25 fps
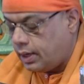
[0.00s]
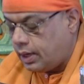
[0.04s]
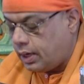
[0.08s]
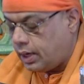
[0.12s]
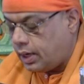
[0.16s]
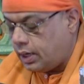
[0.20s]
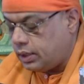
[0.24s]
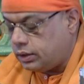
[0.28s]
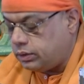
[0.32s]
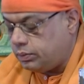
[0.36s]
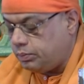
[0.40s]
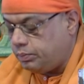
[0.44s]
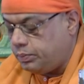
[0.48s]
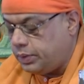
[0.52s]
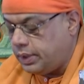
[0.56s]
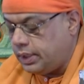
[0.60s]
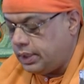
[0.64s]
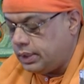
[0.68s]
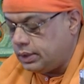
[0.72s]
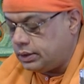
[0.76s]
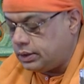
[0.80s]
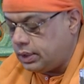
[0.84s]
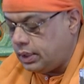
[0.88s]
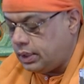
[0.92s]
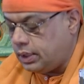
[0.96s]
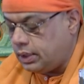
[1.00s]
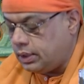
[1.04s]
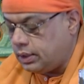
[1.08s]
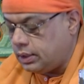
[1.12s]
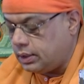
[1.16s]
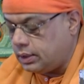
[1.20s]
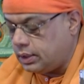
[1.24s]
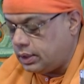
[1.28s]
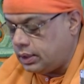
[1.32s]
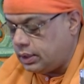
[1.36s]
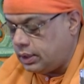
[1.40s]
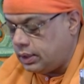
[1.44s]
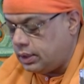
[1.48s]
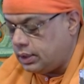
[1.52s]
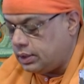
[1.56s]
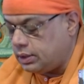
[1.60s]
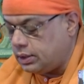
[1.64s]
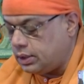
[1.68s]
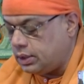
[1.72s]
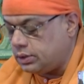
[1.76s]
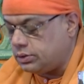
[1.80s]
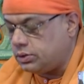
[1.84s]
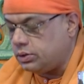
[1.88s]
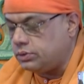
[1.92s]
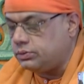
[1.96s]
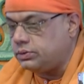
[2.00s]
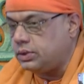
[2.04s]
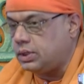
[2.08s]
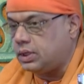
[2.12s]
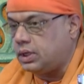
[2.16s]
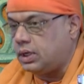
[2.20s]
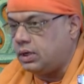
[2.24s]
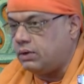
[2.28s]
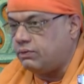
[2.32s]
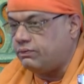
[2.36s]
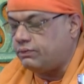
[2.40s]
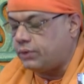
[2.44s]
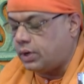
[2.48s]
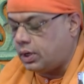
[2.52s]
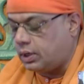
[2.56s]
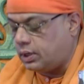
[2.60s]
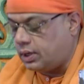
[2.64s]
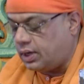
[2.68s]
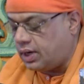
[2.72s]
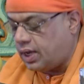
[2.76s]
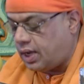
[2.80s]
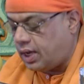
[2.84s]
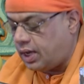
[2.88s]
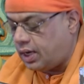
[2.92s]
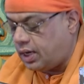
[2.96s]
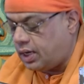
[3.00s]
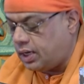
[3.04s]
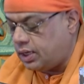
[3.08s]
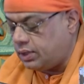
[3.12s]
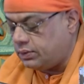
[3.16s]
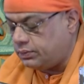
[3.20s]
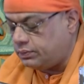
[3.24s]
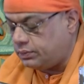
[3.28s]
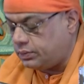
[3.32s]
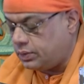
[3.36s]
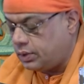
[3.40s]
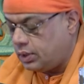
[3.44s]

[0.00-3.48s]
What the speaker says: as breathing is necessary for life,